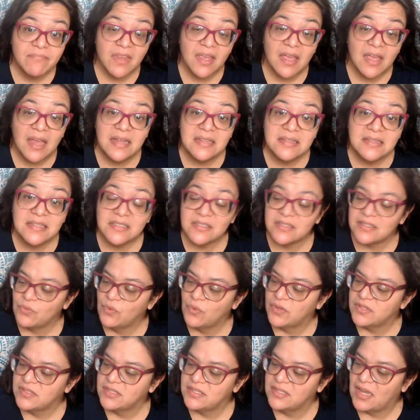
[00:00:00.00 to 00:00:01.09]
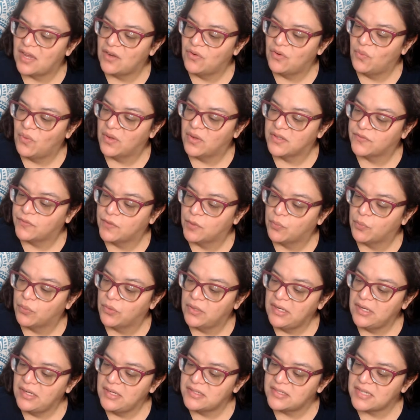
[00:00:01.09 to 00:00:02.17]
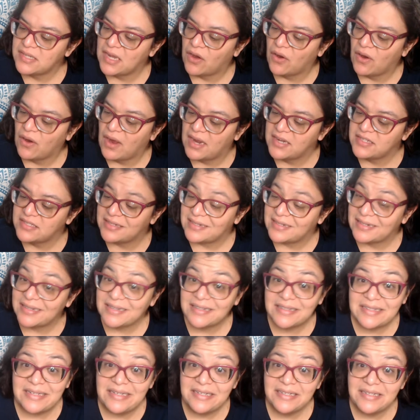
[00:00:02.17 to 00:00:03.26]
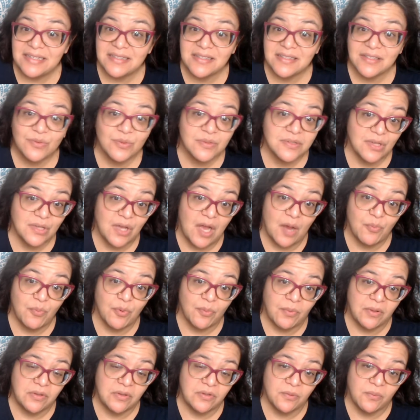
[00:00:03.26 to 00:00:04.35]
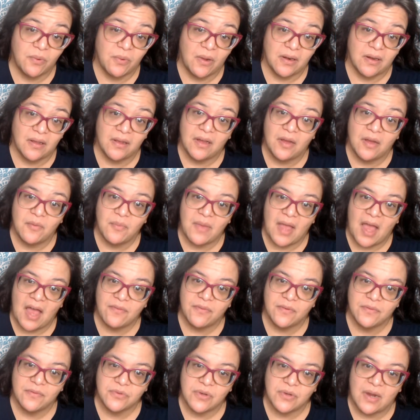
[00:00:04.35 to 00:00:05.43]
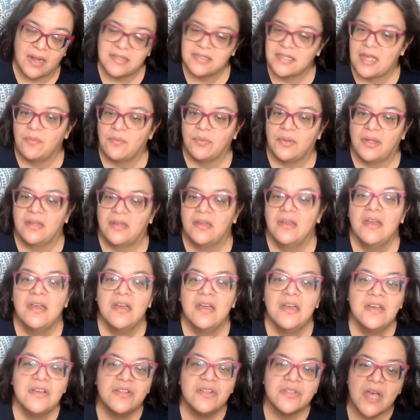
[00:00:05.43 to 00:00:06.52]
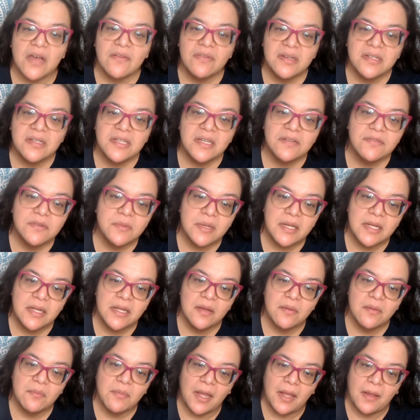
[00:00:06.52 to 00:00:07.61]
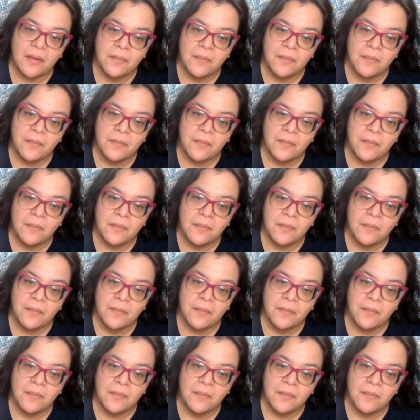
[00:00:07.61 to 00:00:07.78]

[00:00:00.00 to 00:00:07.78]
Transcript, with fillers: And this once again was Febreze Air Hygienic Clean, and this was a complimentary product on behalf of Try It Sampling. So have a good day, everybody. Bye.